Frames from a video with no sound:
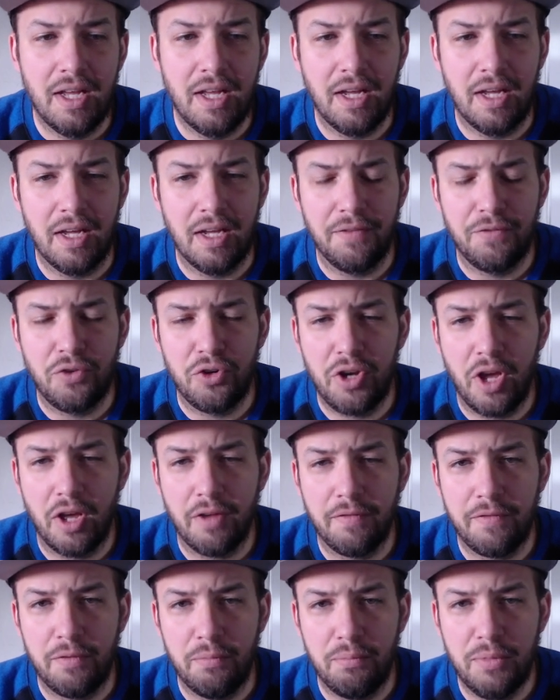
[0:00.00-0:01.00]
If you're
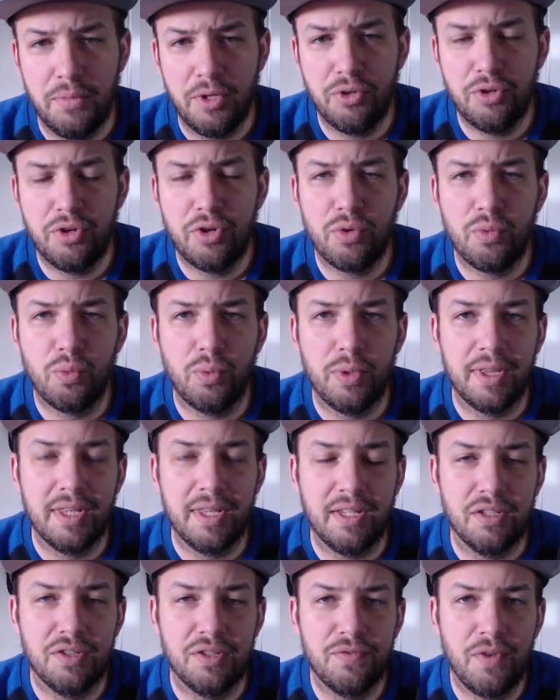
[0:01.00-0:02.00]
not familiar with
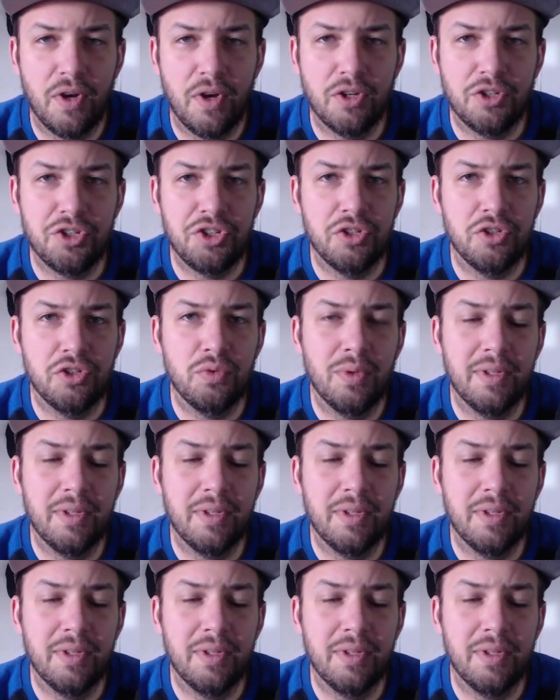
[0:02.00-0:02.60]
these functions,